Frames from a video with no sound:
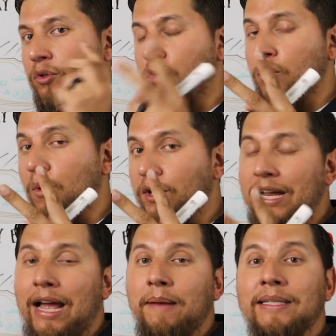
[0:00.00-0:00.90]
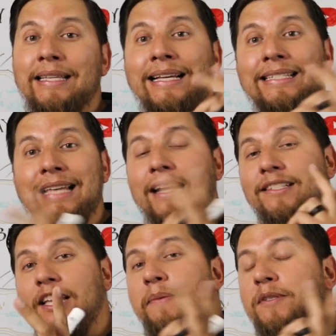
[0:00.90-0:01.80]
two more times on the exact
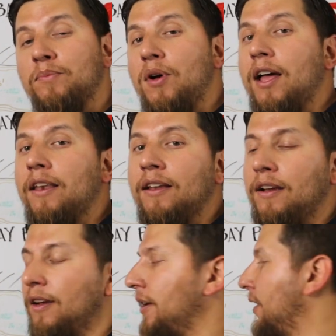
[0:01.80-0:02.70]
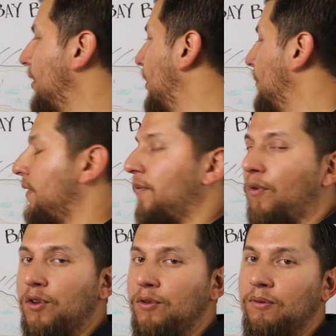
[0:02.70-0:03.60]
same spot uh,
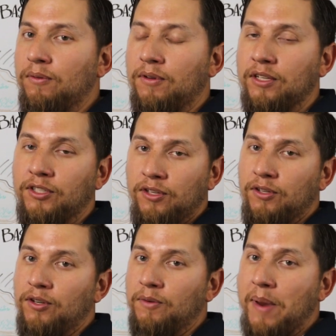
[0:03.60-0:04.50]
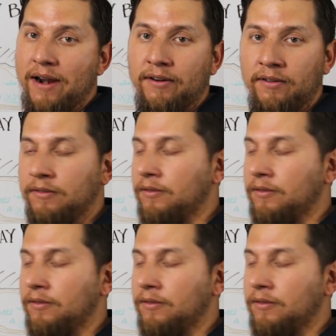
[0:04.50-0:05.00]
before you continue your pattern,